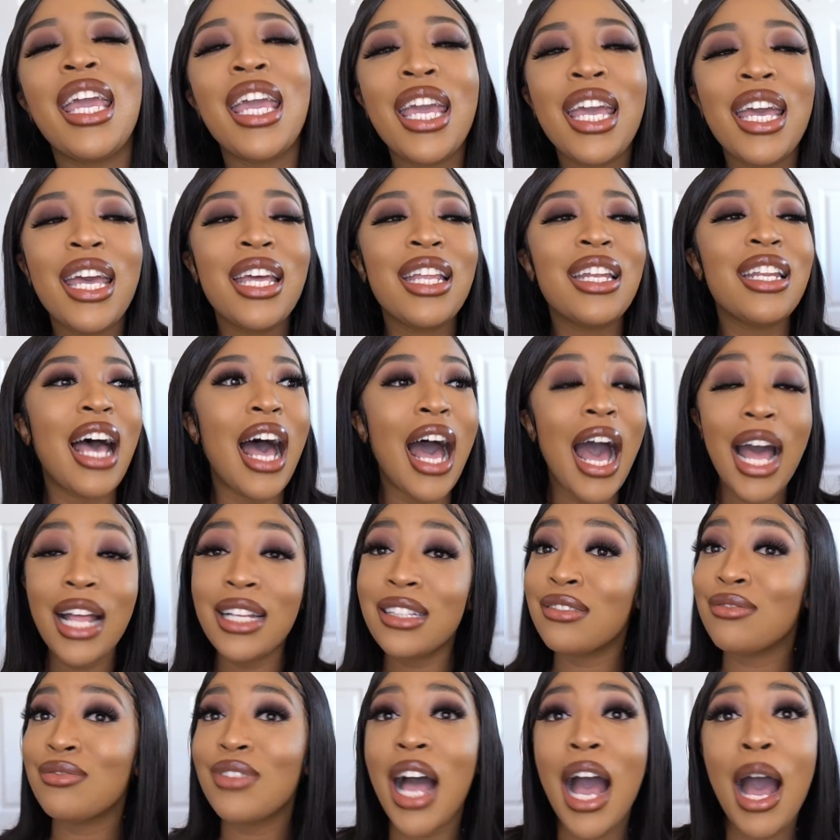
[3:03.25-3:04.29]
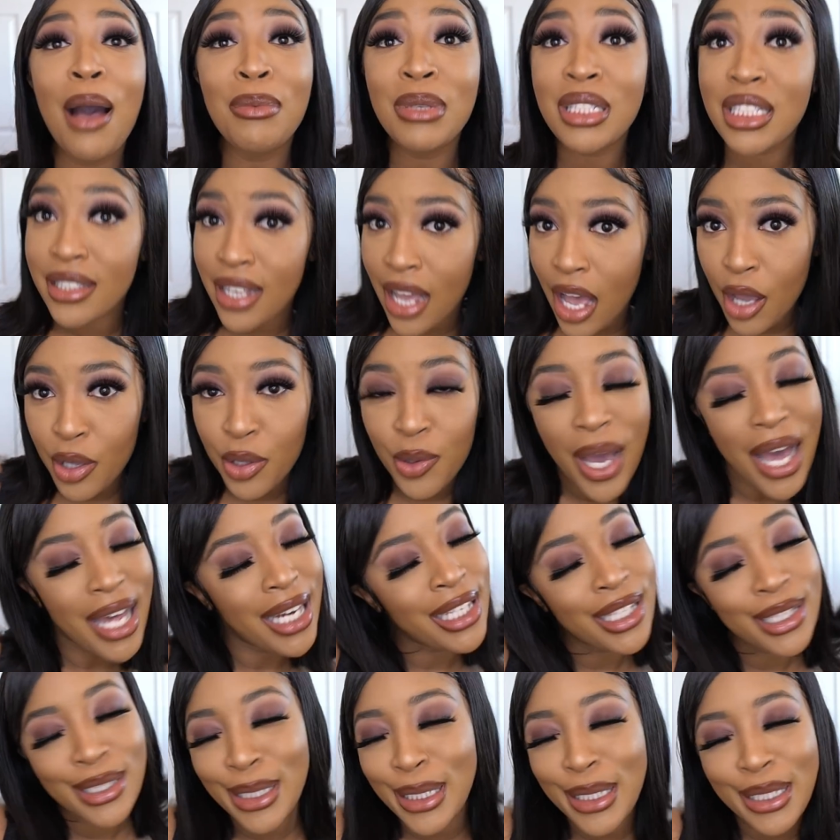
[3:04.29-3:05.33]
I'm gonna tell you, I
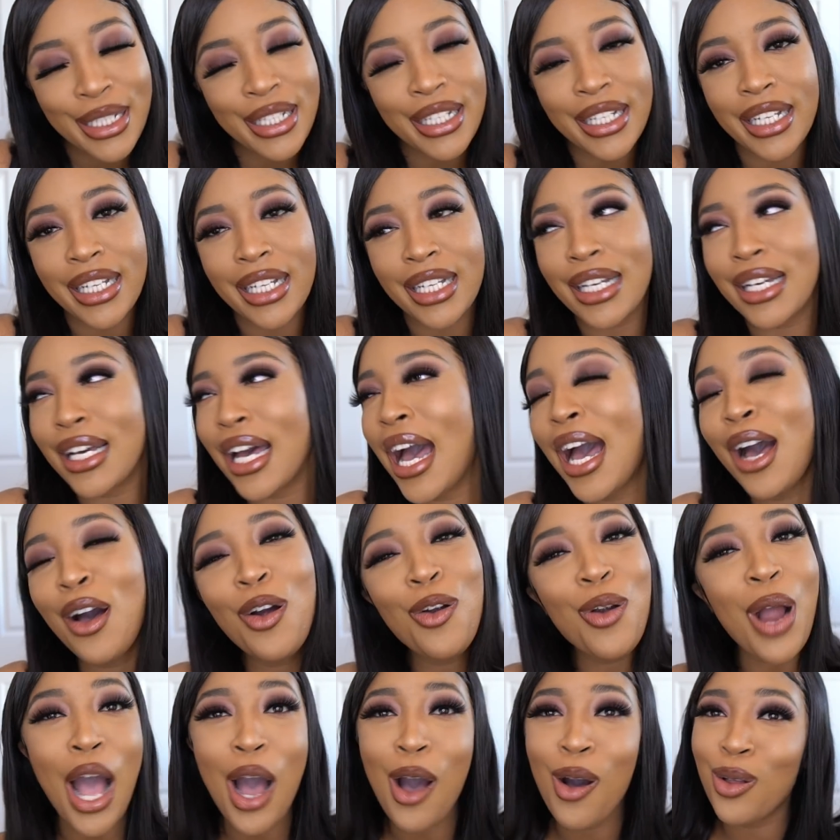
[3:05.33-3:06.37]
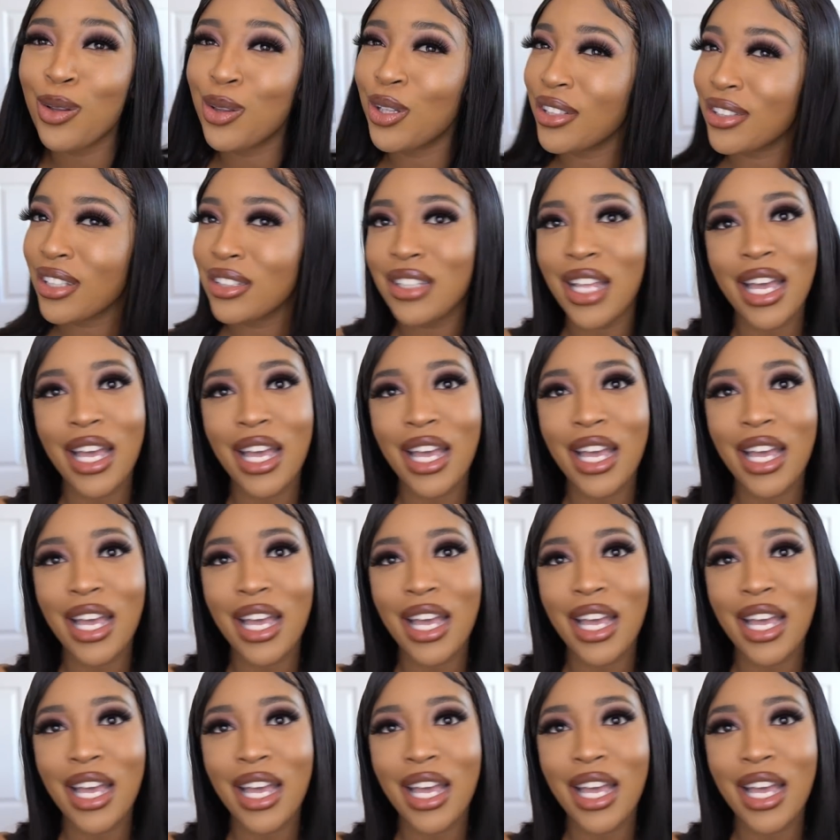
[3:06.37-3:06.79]
didn't look good. I don't look